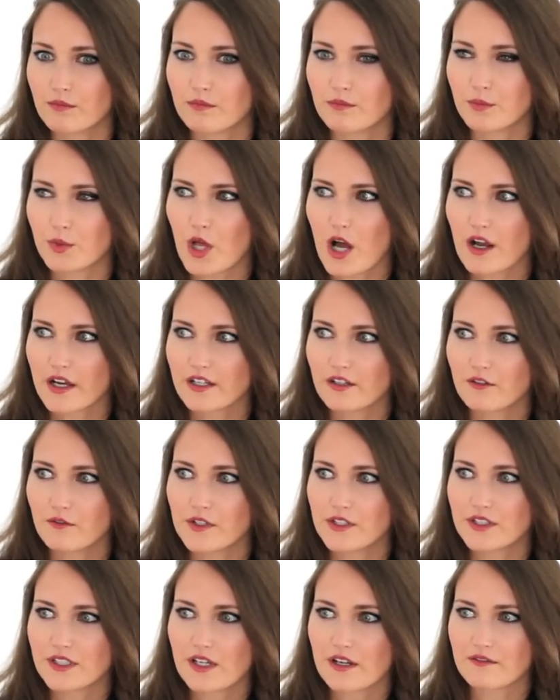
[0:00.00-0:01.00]
blog
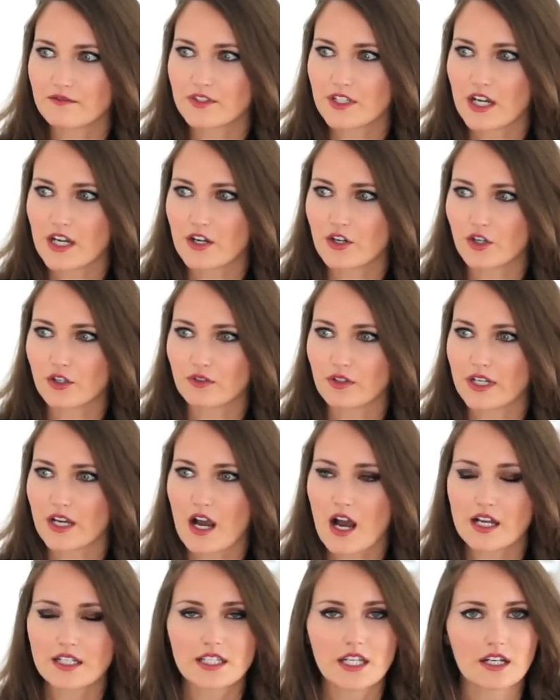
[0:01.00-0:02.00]
interviews I've done, or like
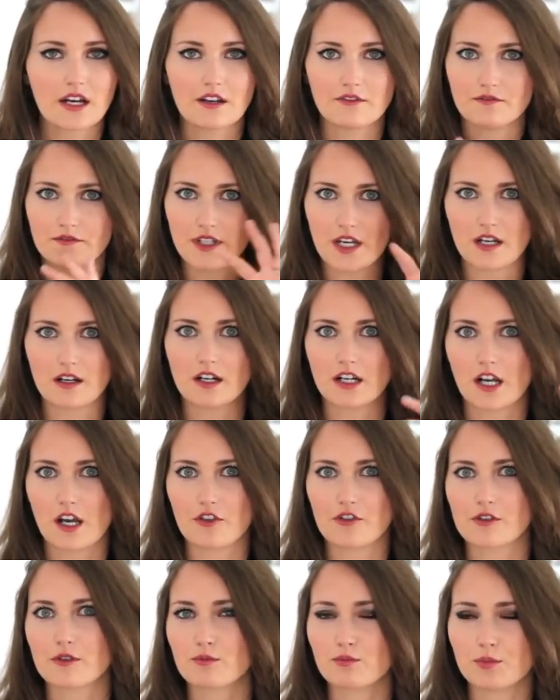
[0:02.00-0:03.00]
content I've done on
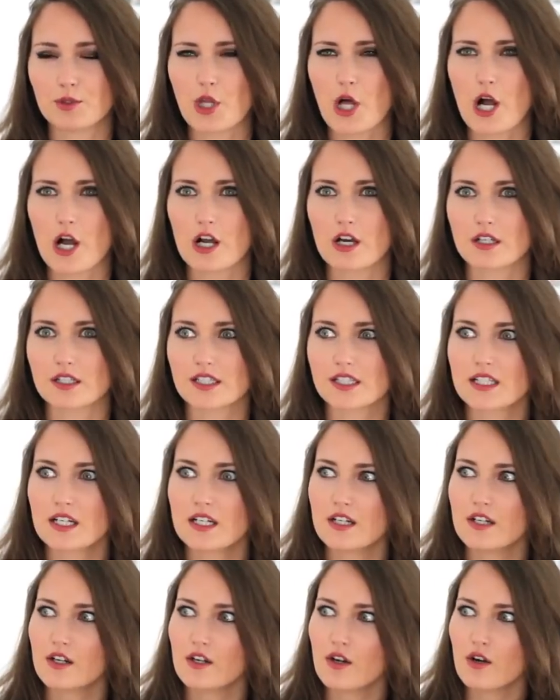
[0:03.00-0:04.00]
other blogs,
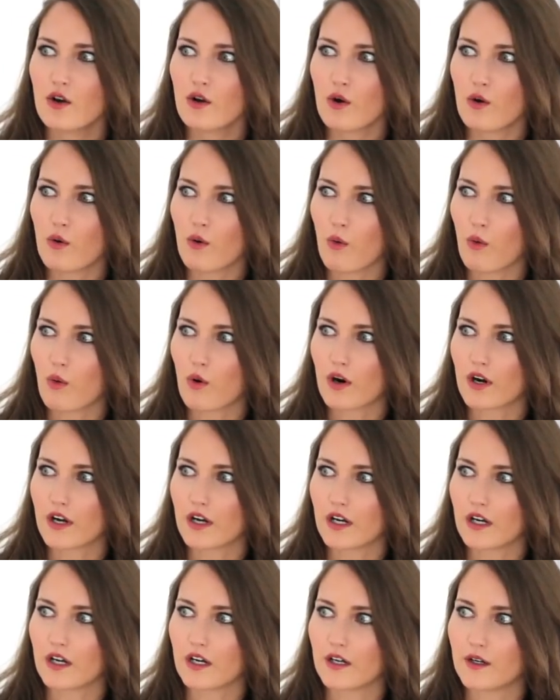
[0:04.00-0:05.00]

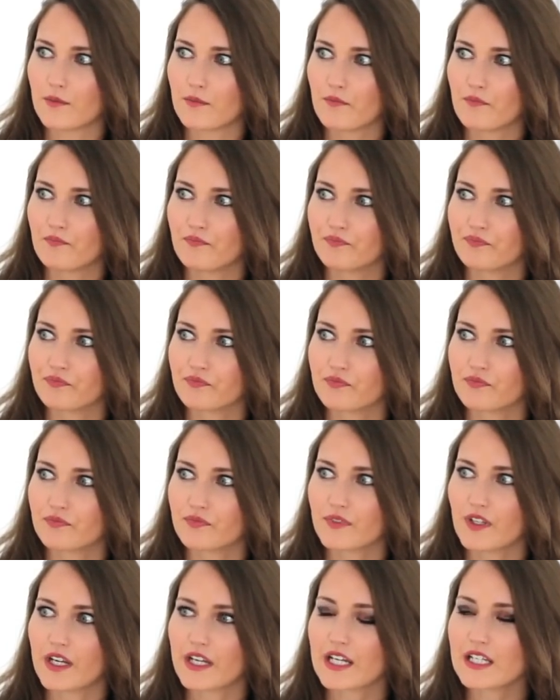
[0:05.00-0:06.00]
or
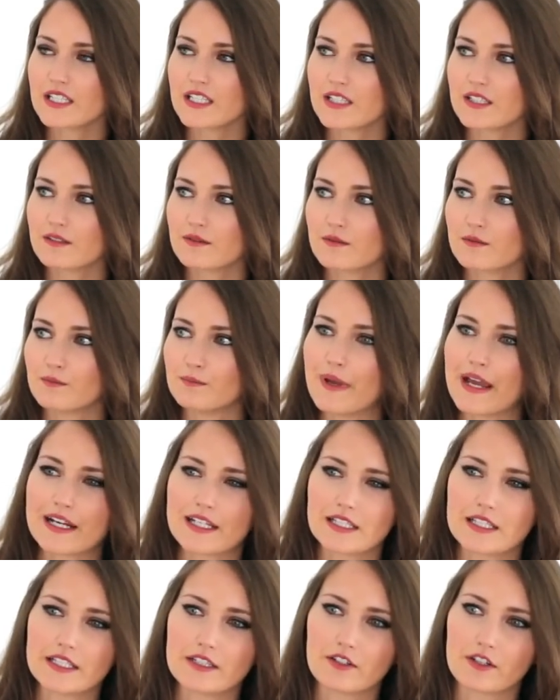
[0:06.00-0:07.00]
I guess
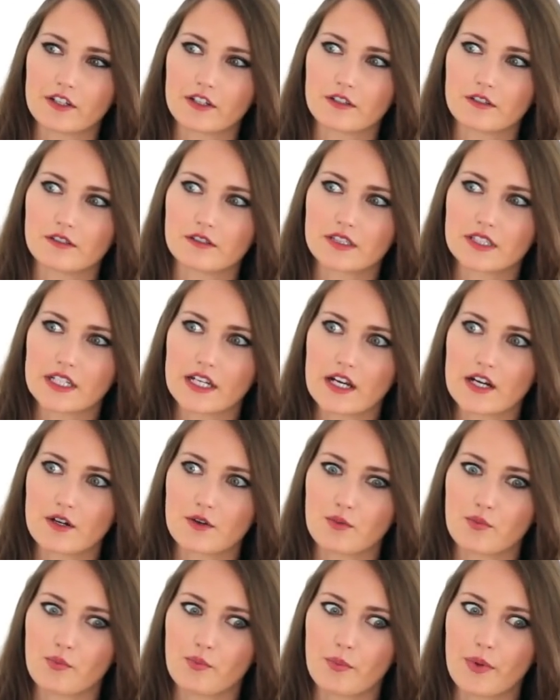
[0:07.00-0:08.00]
magazine articles
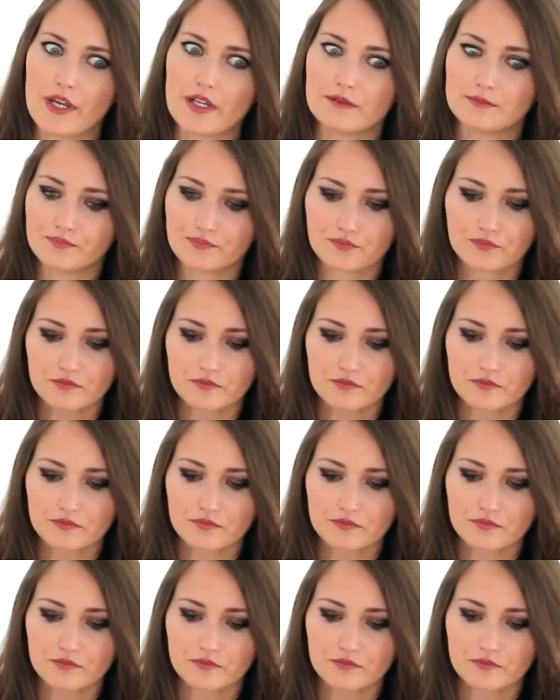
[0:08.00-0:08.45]
now. But